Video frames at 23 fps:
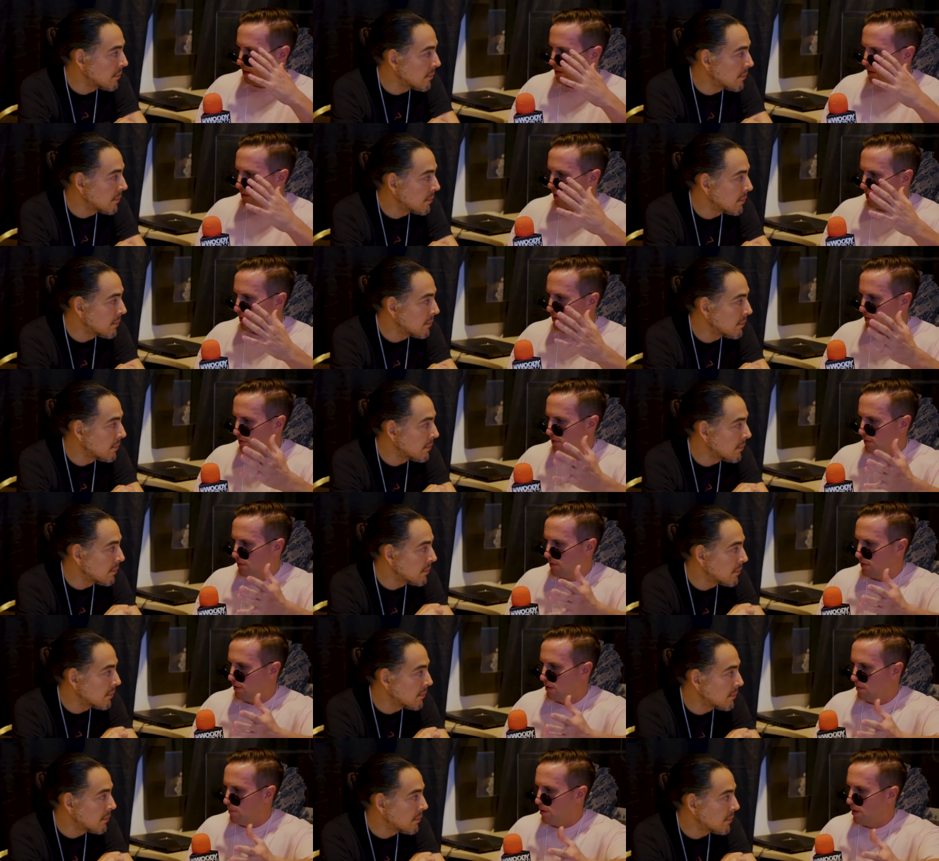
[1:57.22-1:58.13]
Speaker 1: at least
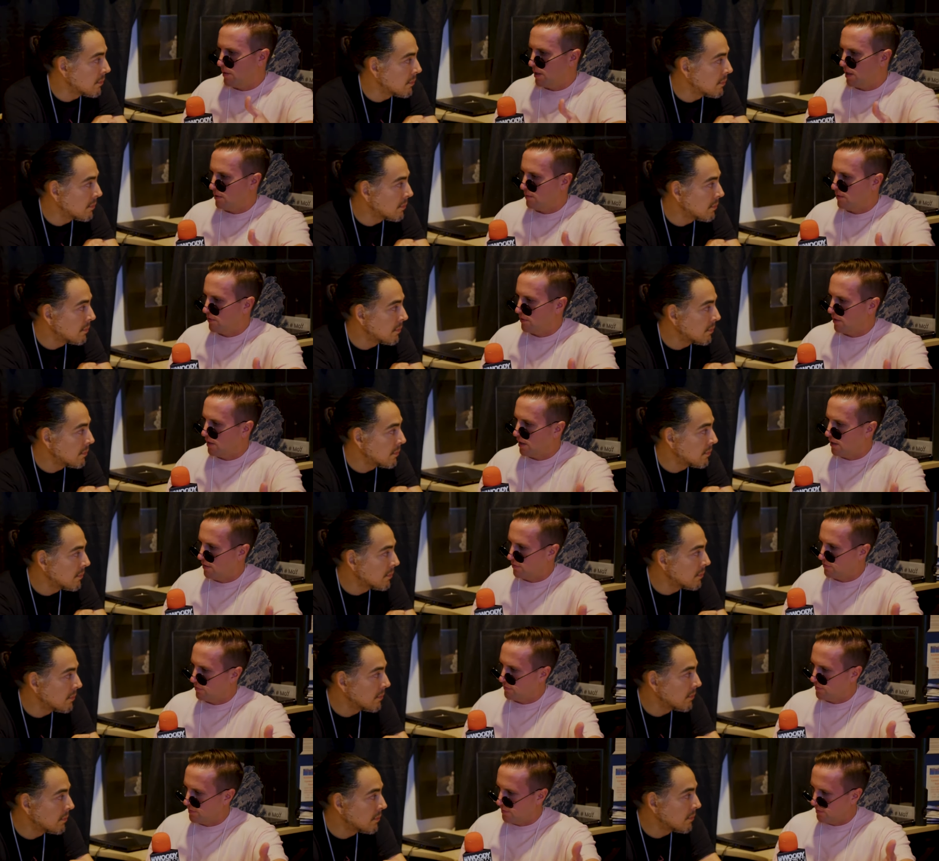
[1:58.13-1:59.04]
maybe I'd rather
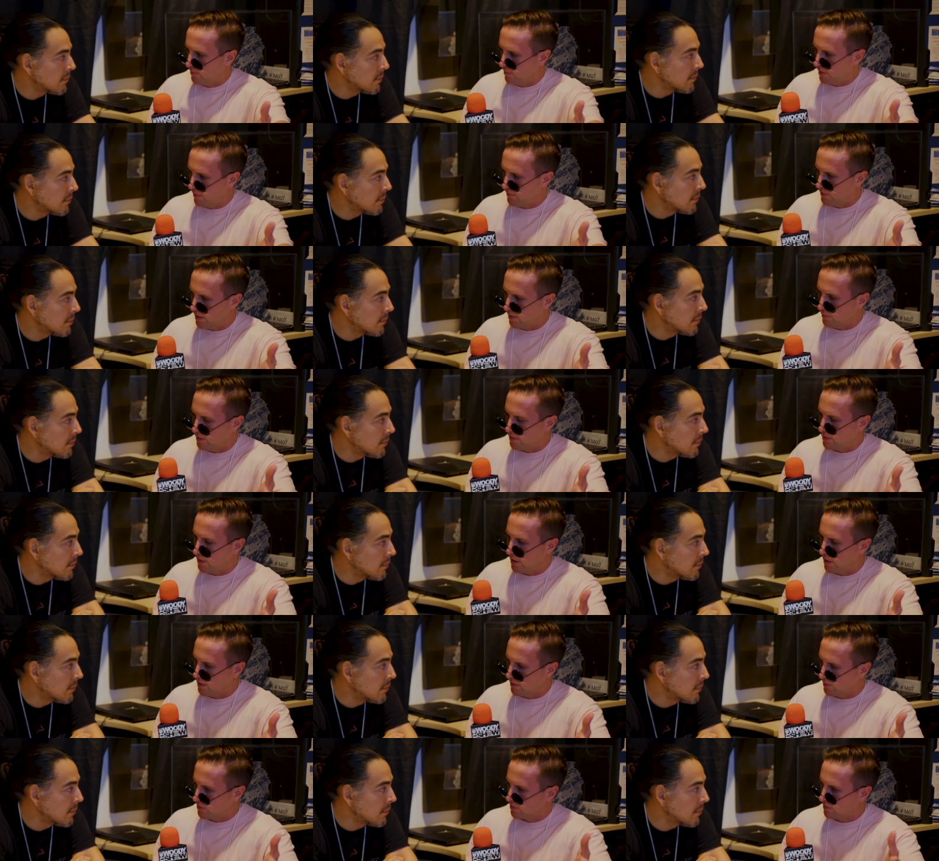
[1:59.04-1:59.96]
have my family
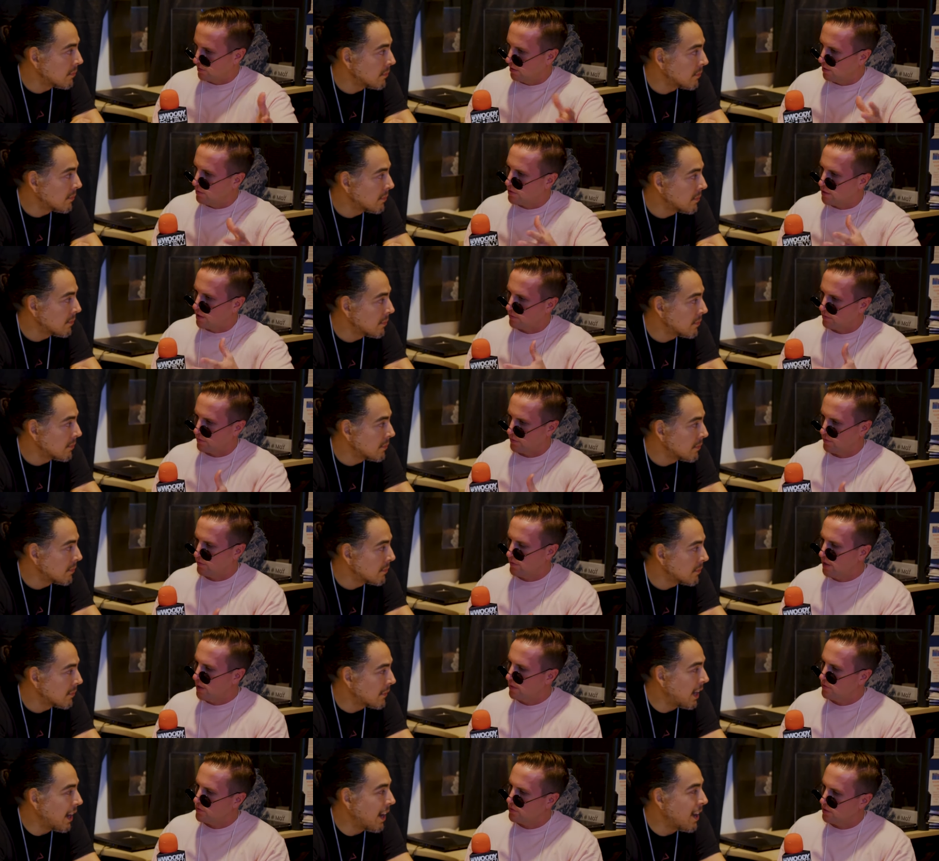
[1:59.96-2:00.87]
die a slow death with
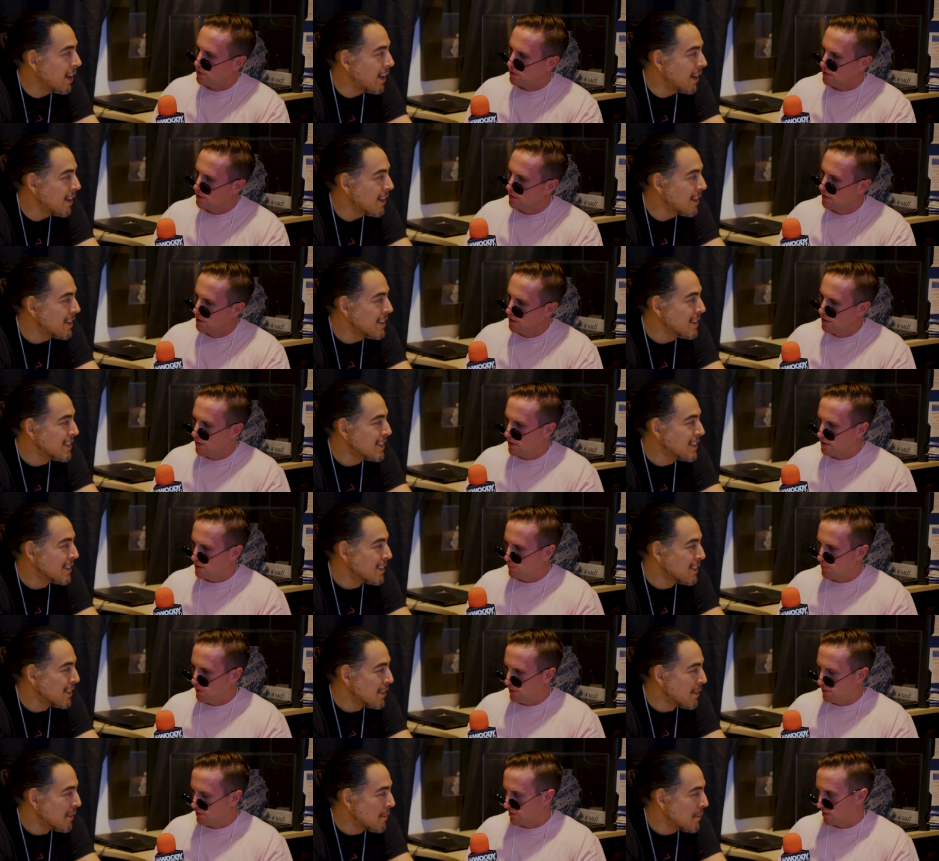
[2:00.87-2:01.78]
5G as
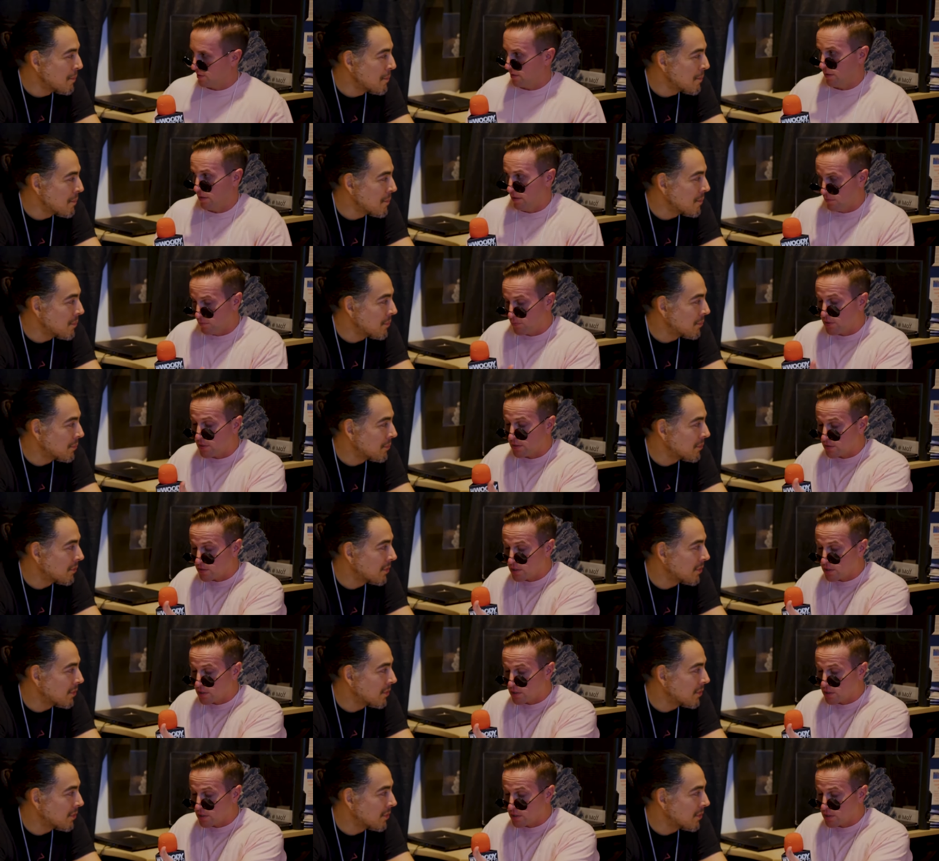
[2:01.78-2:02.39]
opposed to being